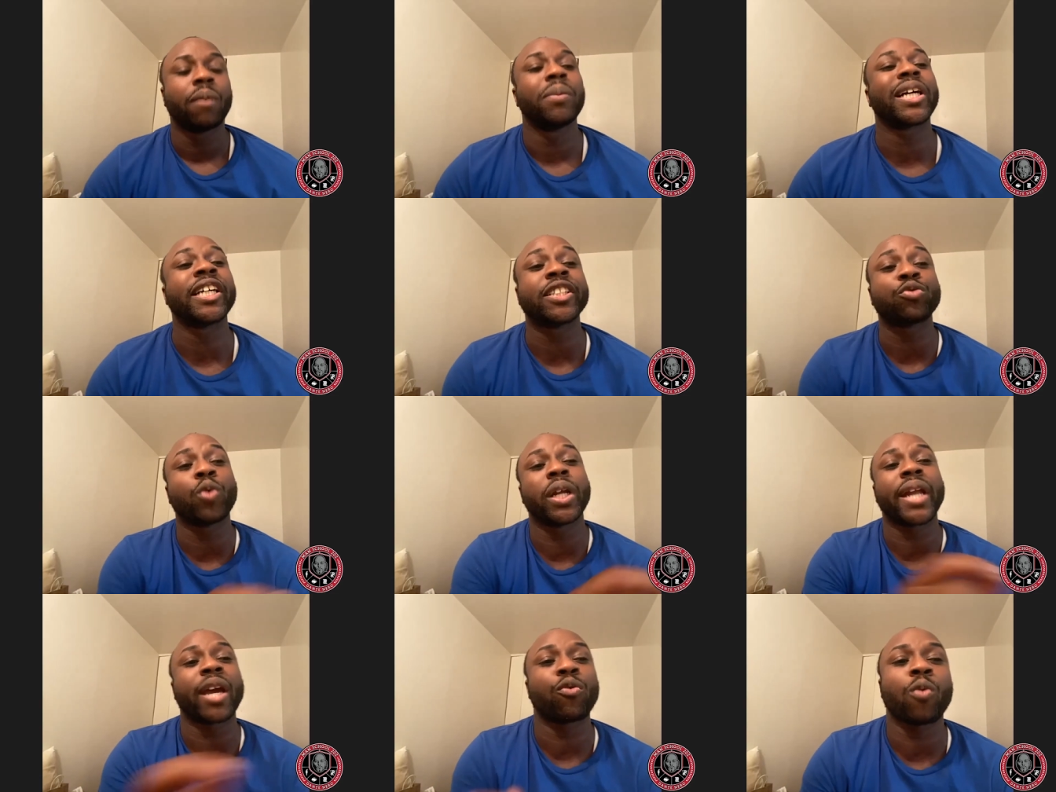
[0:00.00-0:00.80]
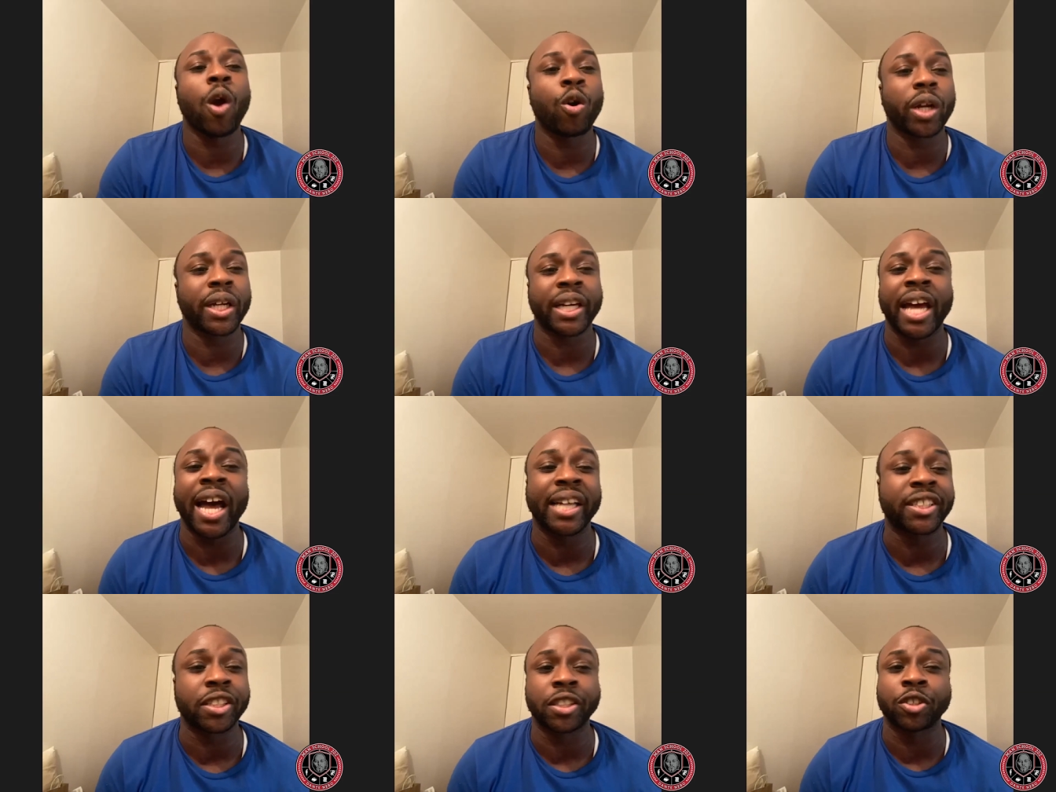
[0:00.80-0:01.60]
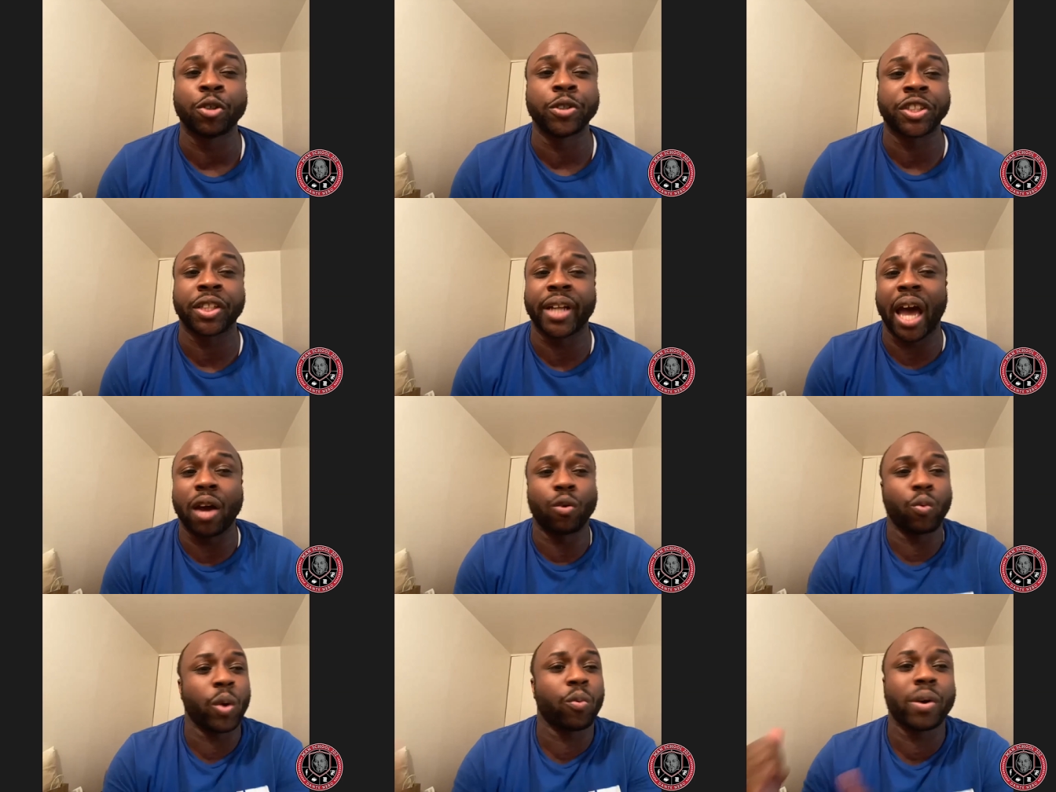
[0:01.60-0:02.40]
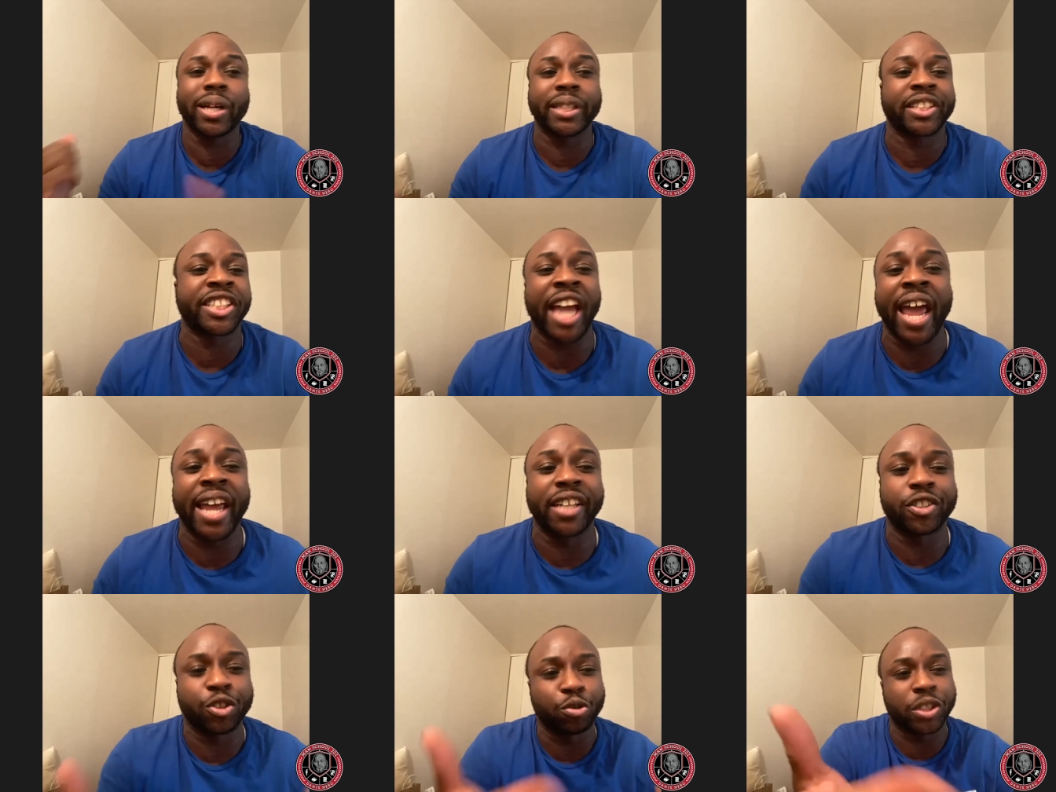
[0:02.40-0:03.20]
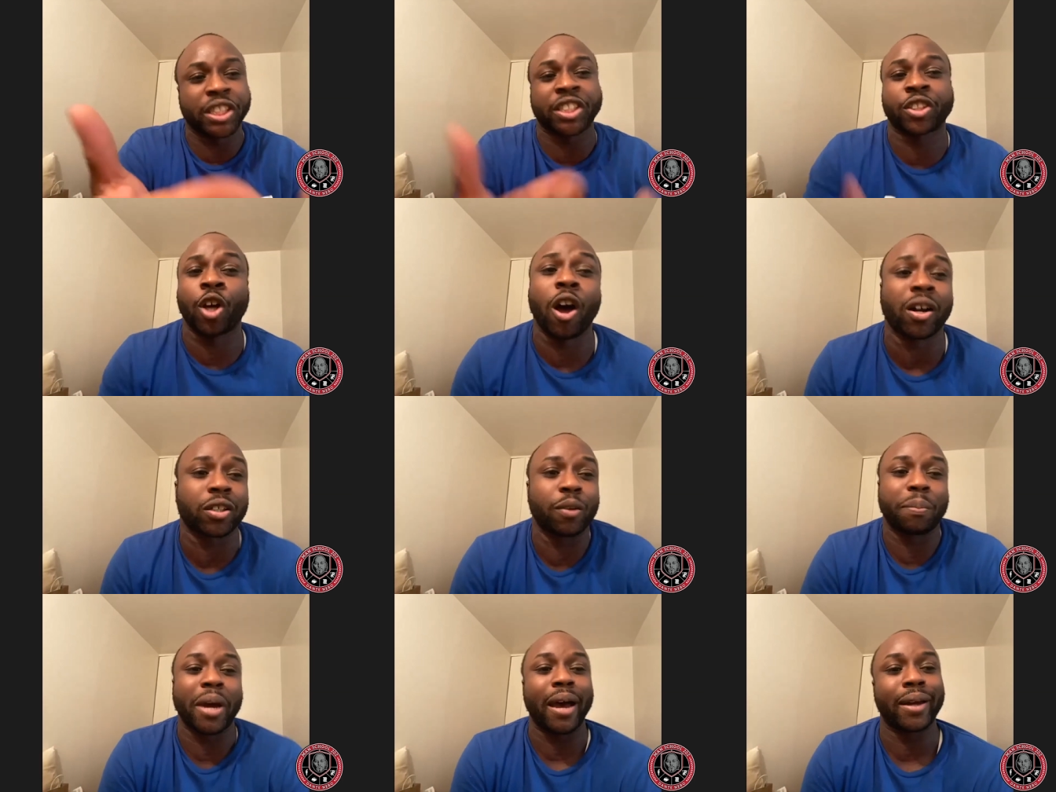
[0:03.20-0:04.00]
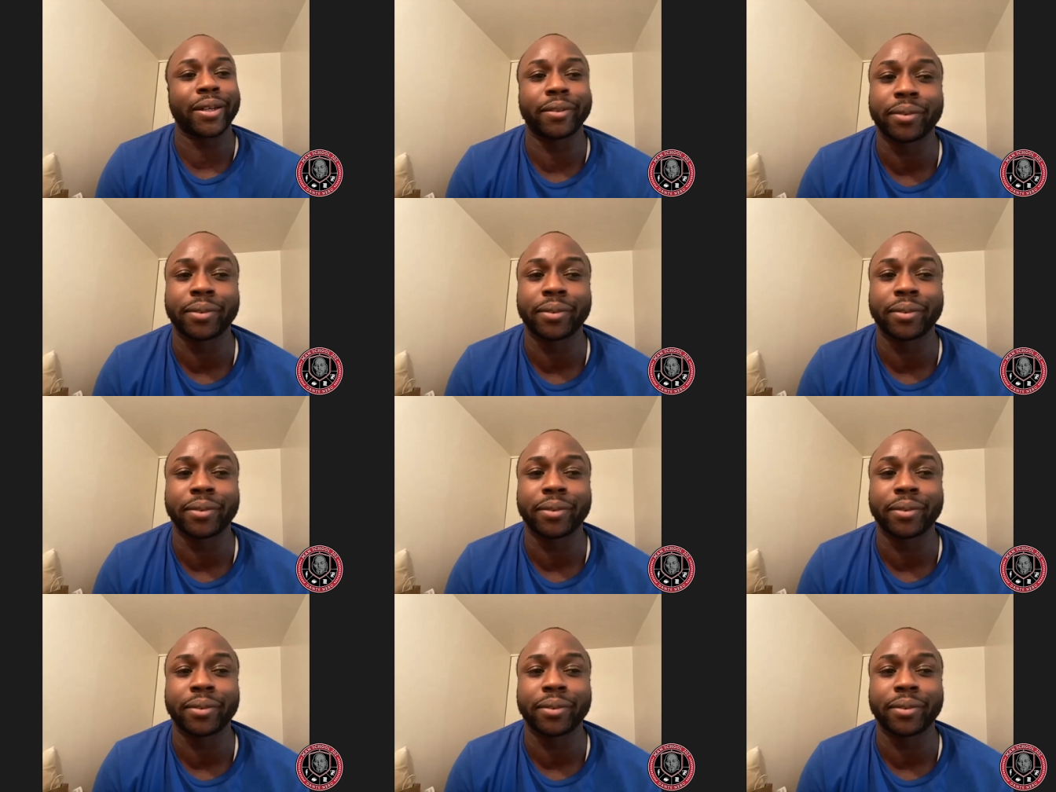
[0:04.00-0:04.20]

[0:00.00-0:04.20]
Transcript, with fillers: Because when they wrote the Constitution, we were in chains. You just talked about it.